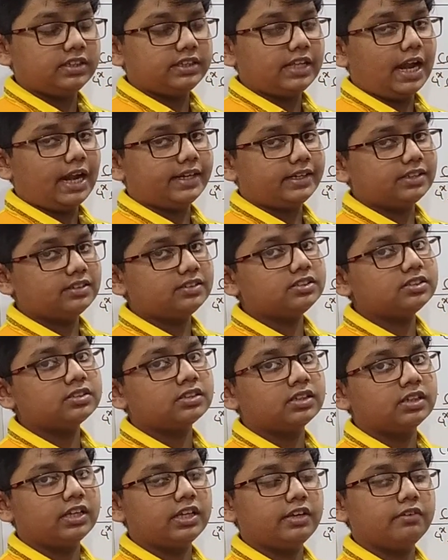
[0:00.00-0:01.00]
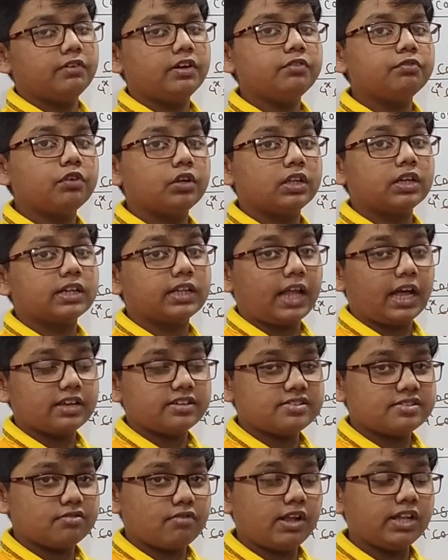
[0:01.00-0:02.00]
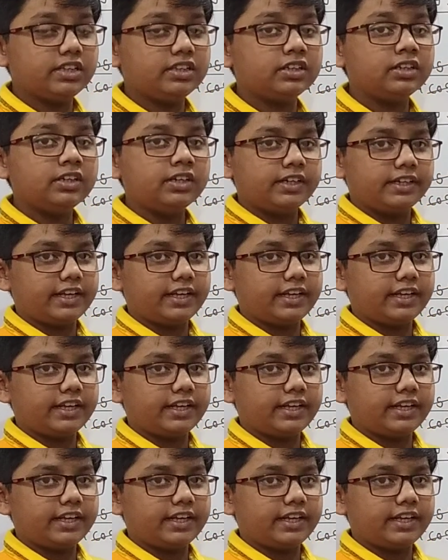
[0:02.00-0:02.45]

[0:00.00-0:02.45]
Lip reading: that is given for the class 12th